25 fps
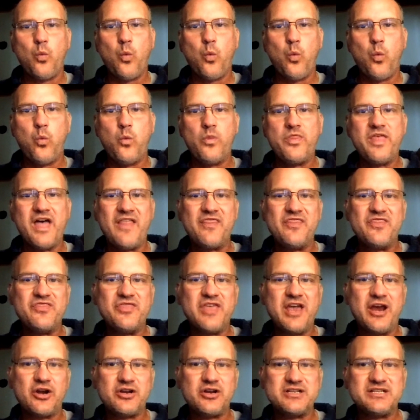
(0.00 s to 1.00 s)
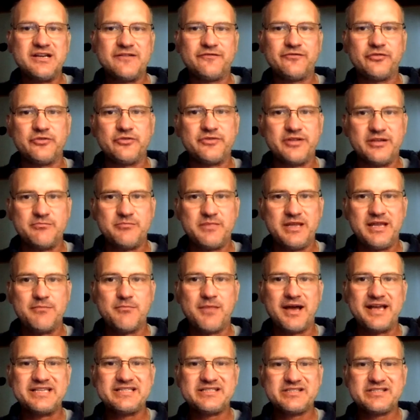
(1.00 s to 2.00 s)
that they're different than me.
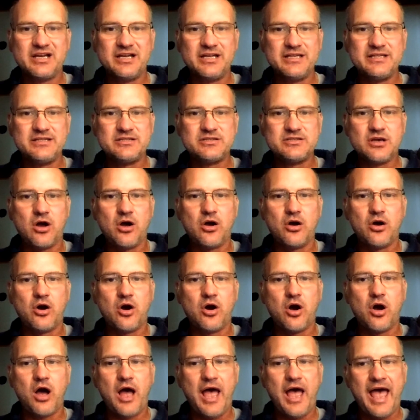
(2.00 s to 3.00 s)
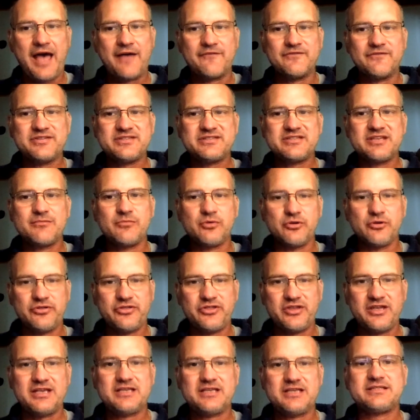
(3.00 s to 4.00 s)
My sons have similar
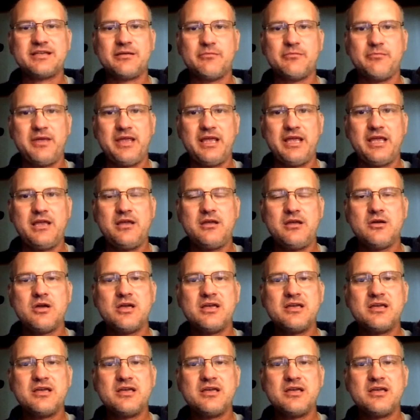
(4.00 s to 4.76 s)
things to me,